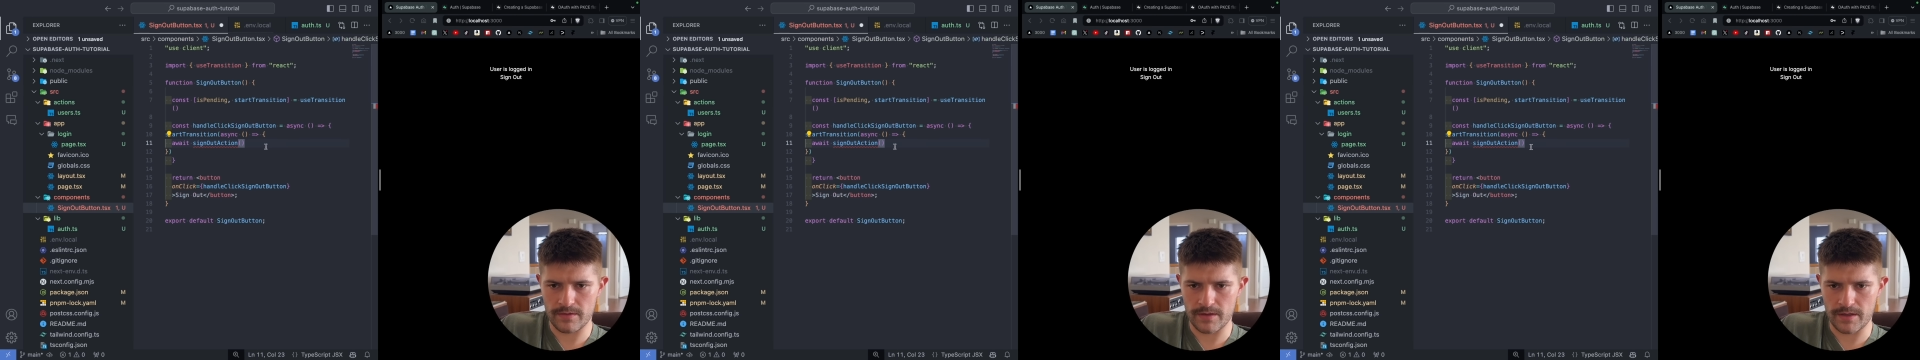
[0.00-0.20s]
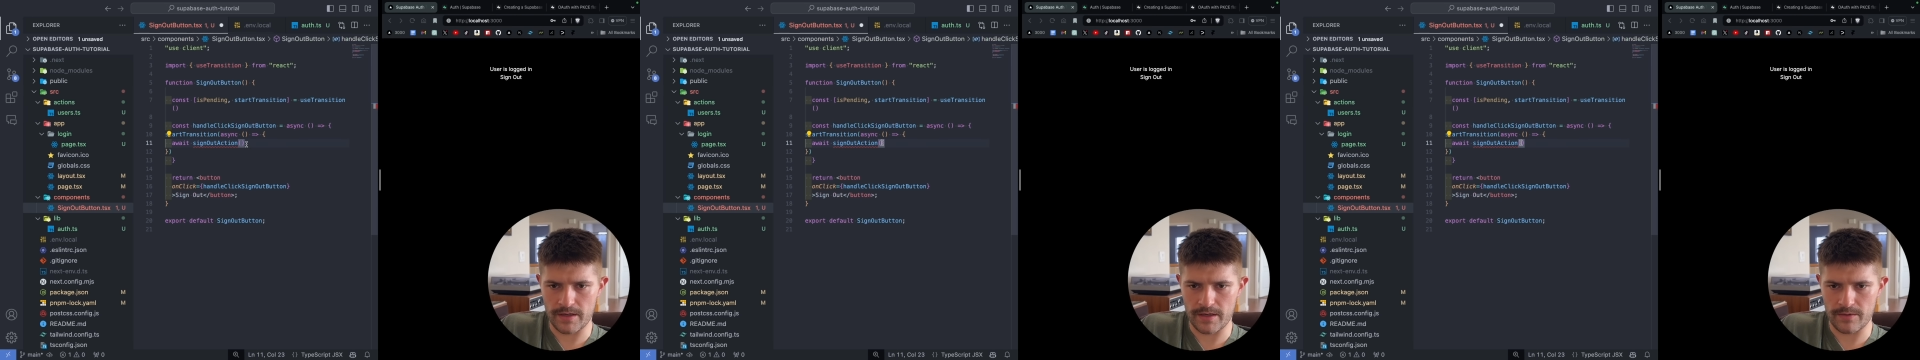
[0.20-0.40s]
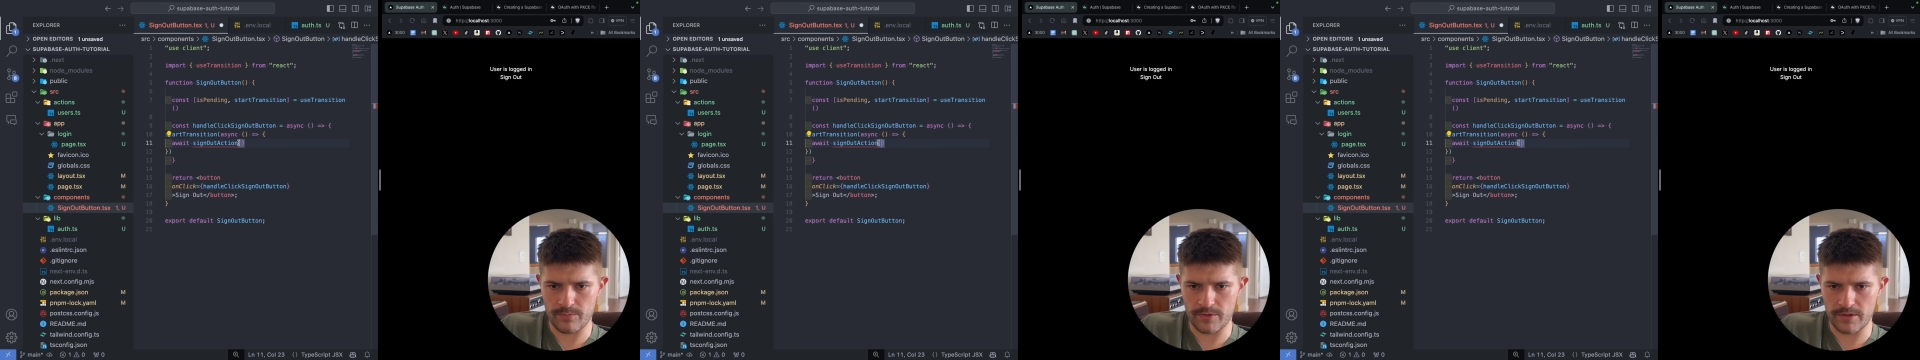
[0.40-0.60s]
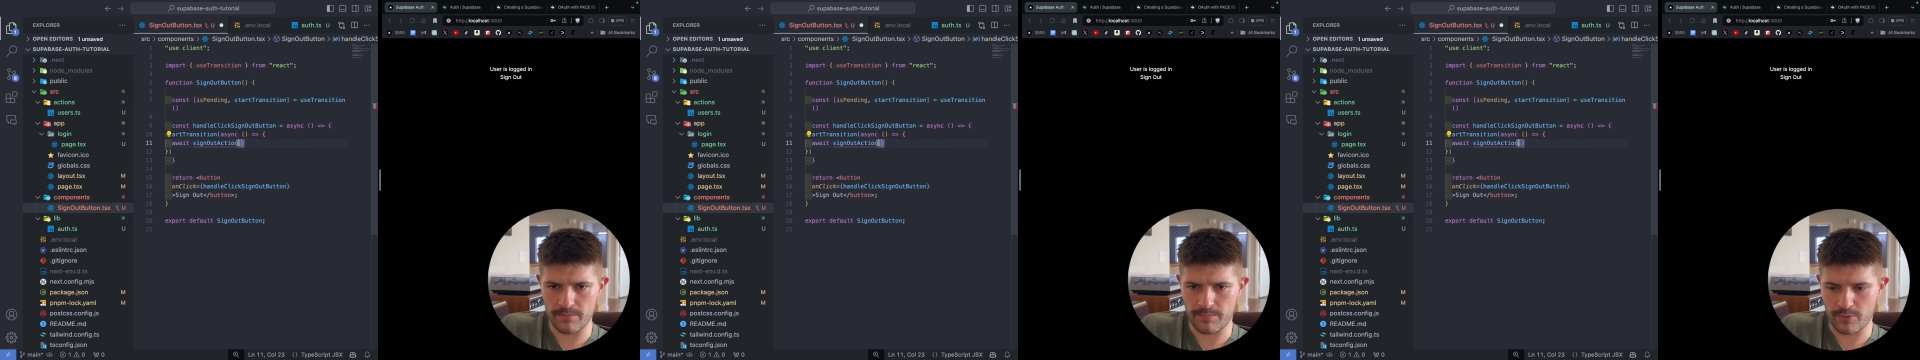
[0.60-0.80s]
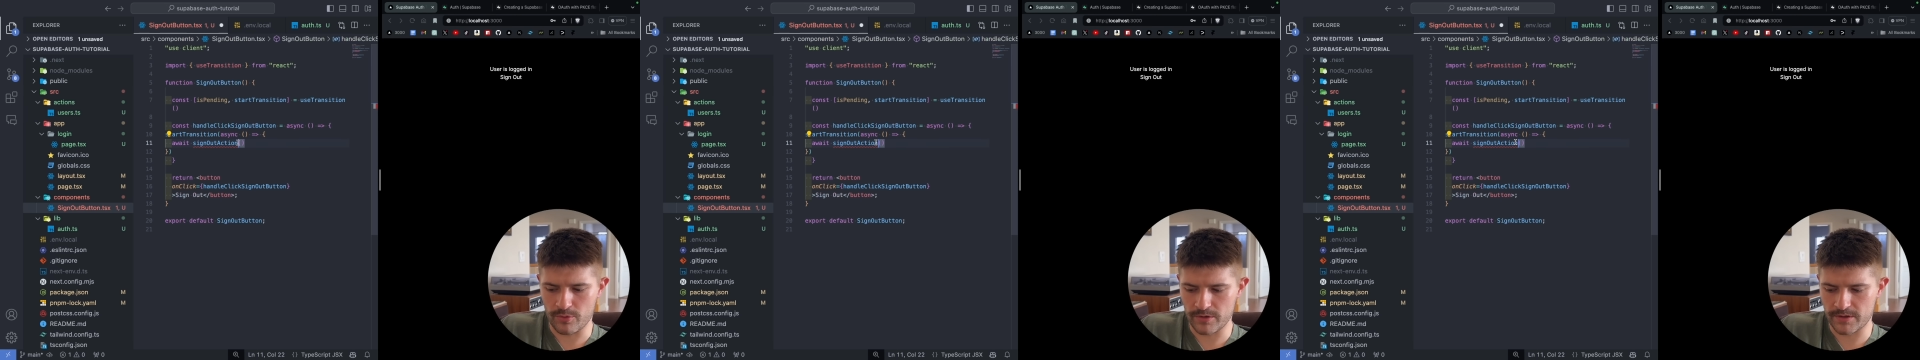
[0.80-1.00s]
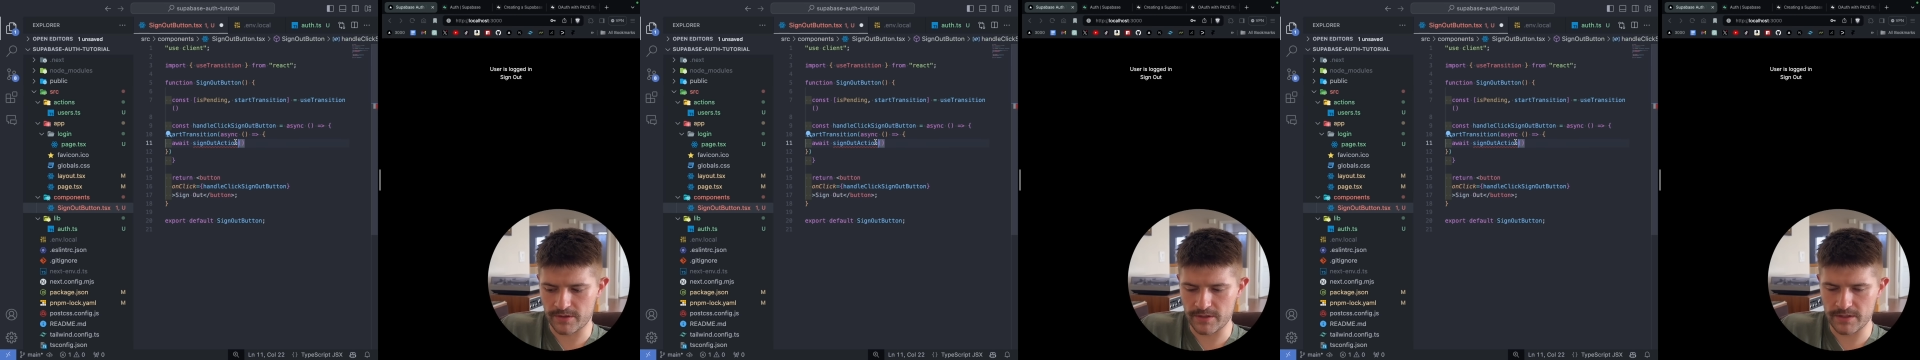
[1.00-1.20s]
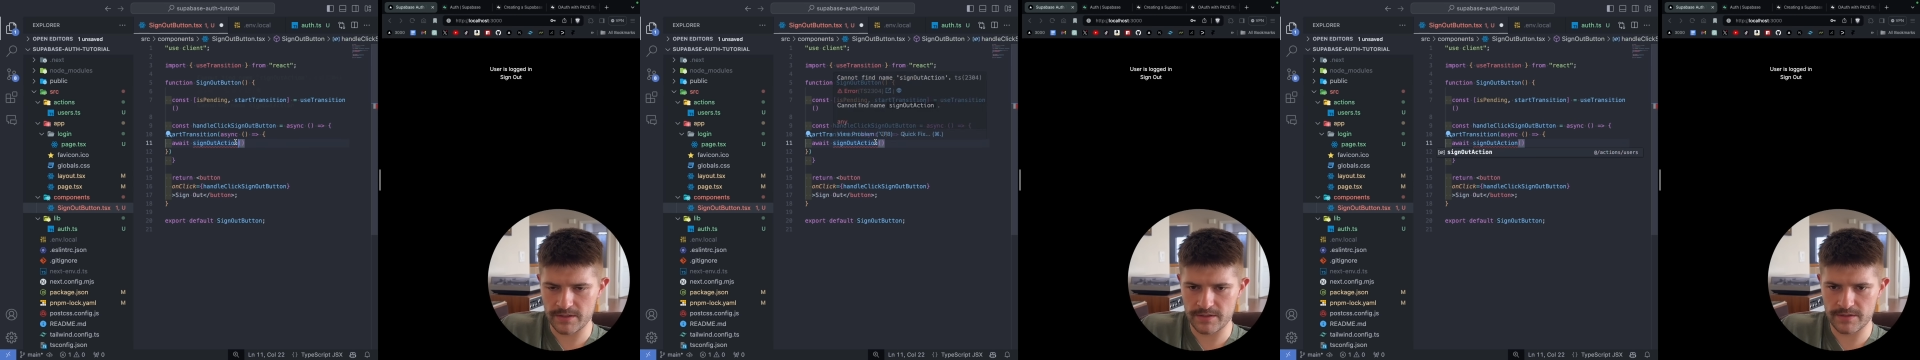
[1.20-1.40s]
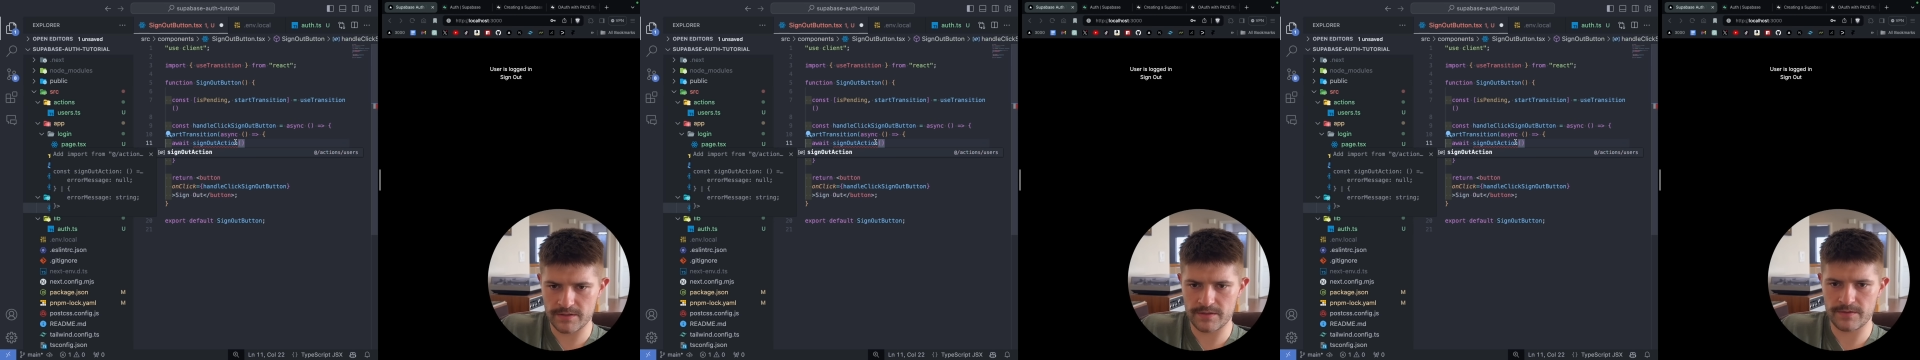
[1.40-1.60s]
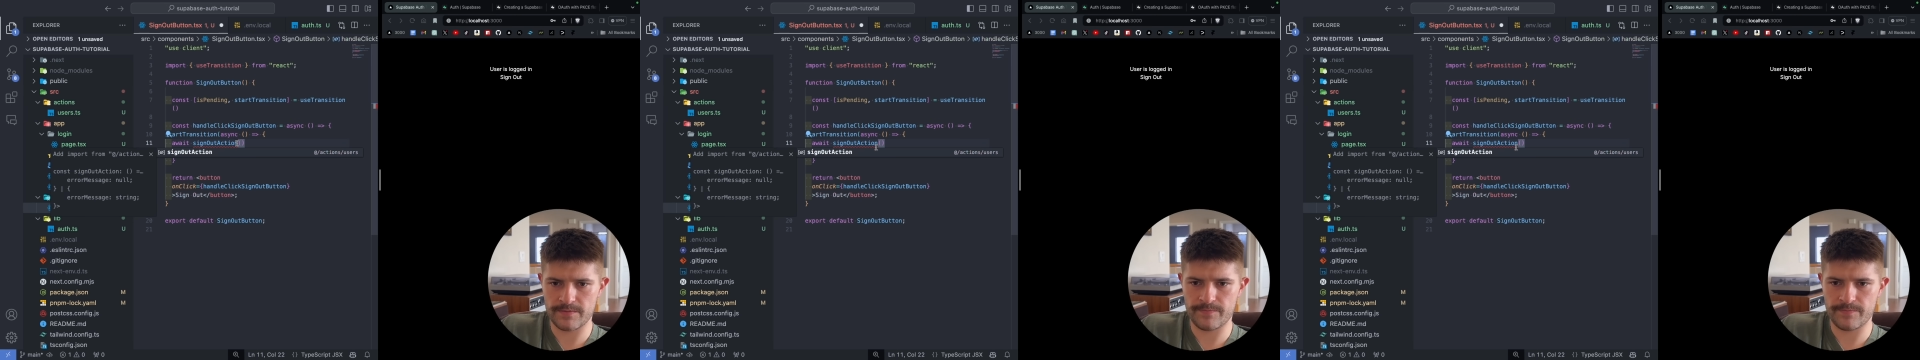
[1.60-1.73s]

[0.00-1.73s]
and we import this.